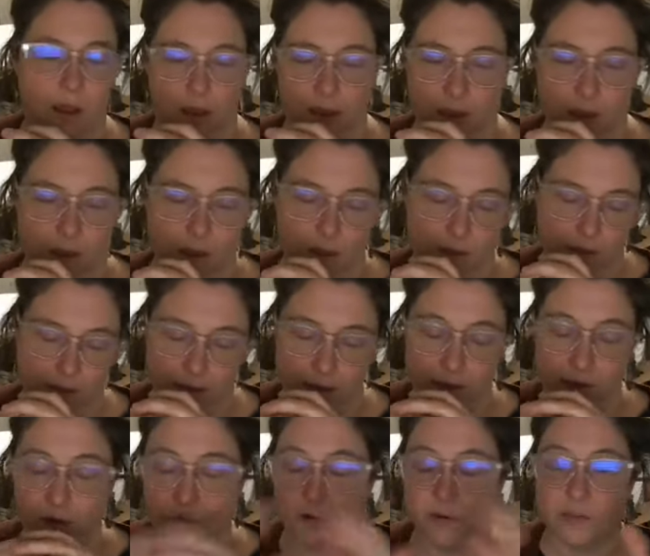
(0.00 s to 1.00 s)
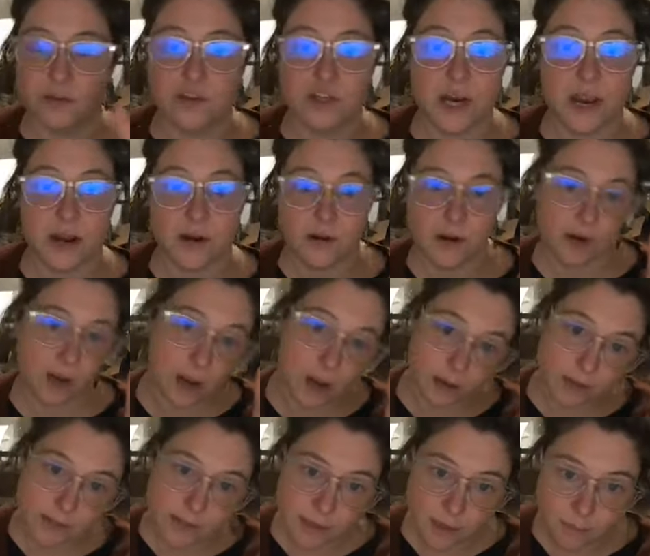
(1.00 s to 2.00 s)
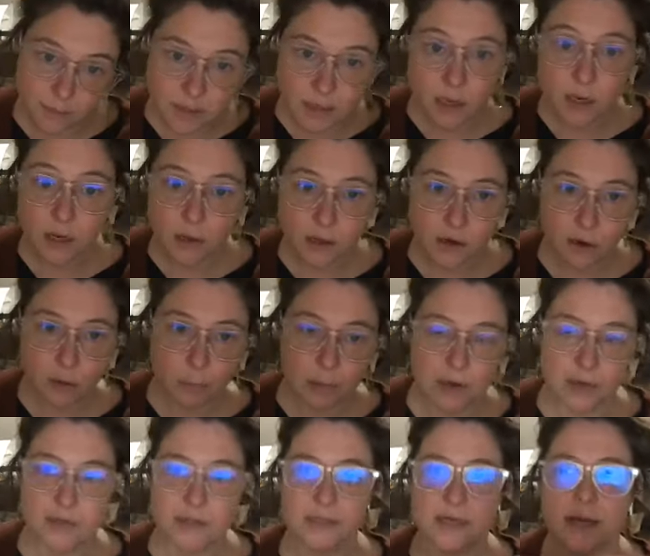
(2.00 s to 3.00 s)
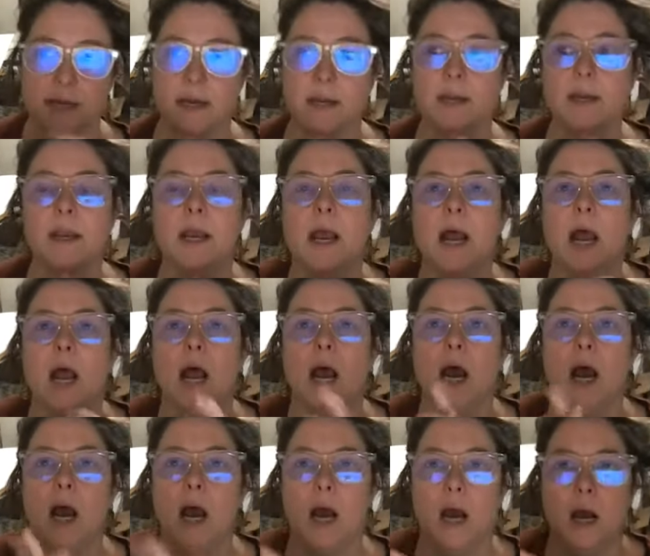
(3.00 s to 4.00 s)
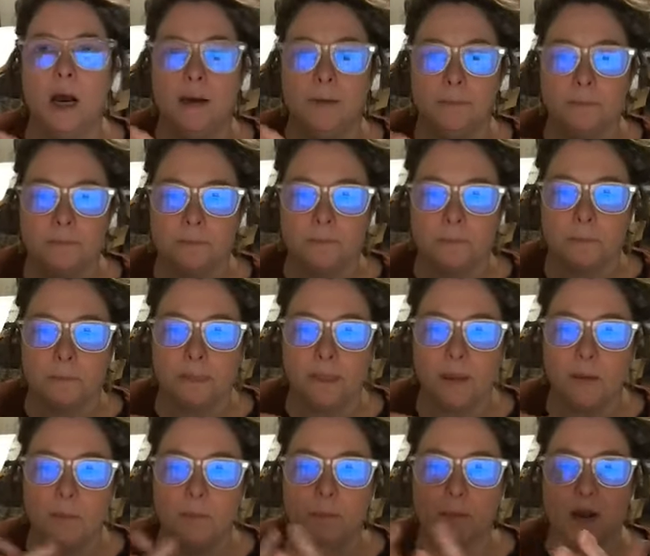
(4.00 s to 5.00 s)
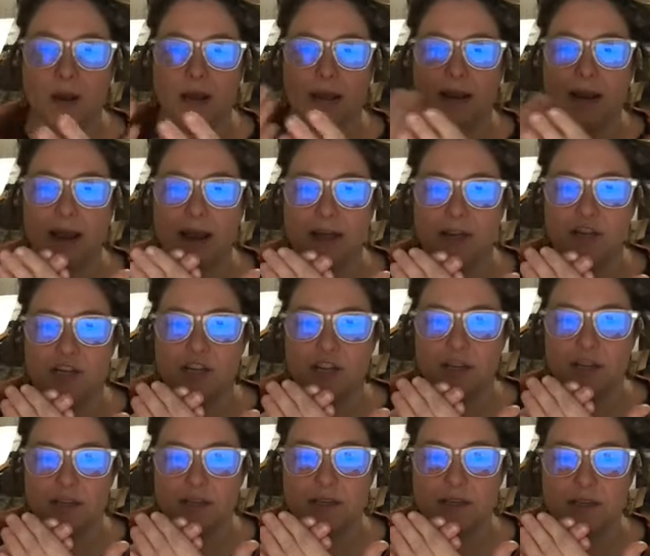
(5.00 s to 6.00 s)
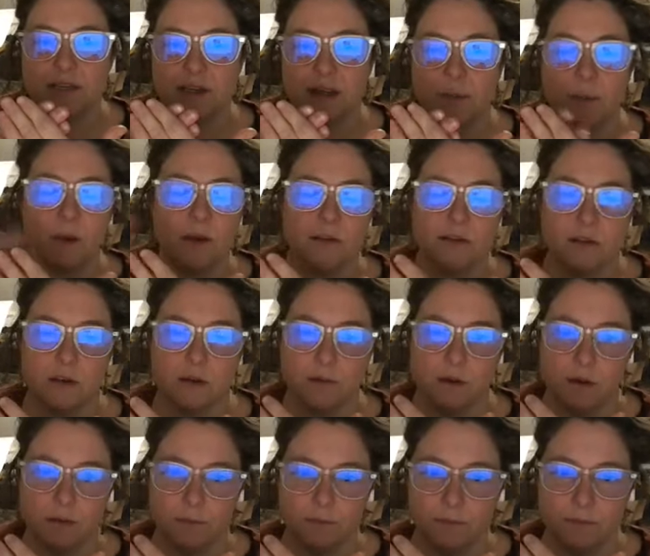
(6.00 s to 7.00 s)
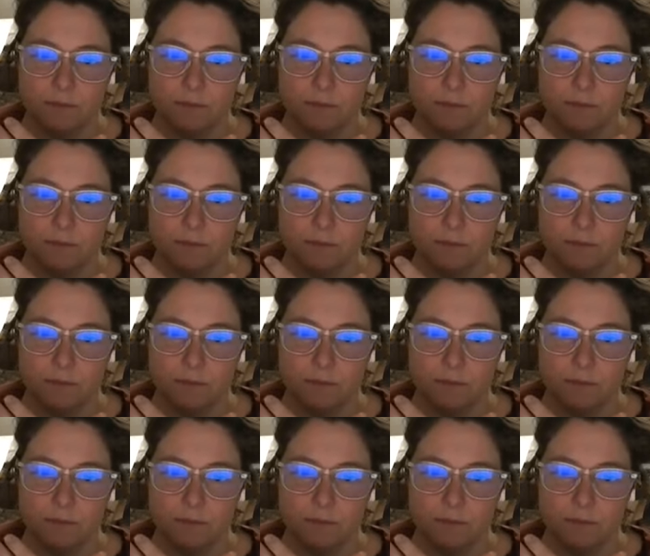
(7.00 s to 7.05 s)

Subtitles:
an earth-shattering concept, no pun intended. But I'm also a